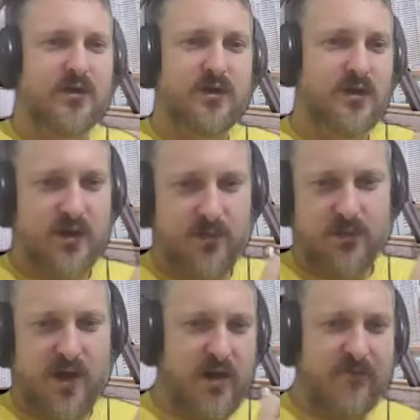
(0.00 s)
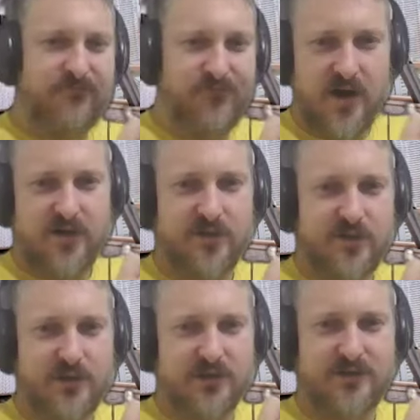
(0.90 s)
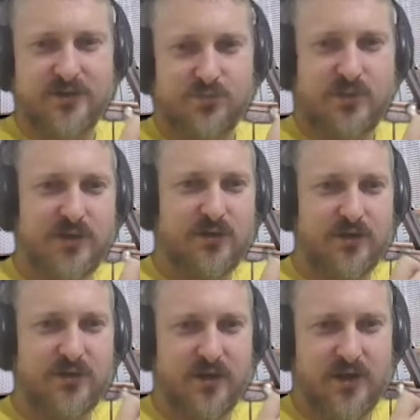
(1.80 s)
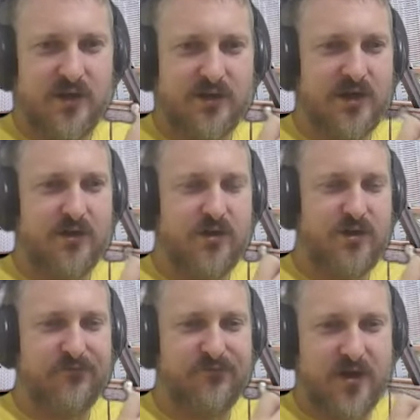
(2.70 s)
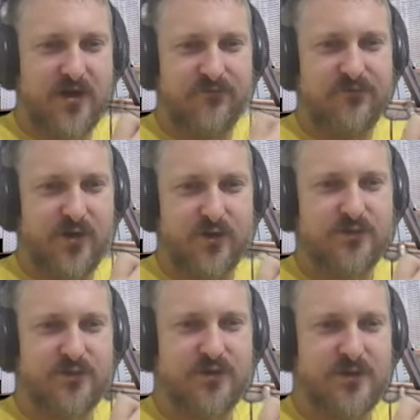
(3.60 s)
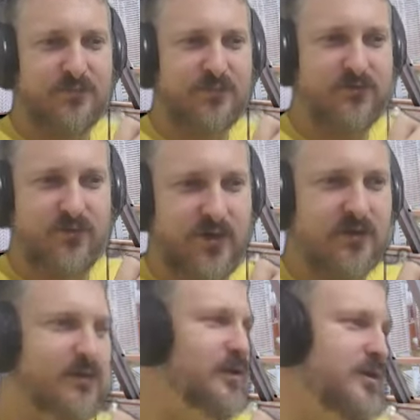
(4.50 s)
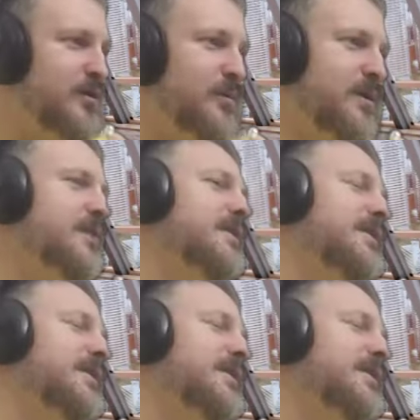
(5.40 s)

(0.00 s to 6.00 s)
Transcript: And then I'm like, I don't fucking like this one. Like, you can't get on the fucking phone to them. The fucking, you know what I mean?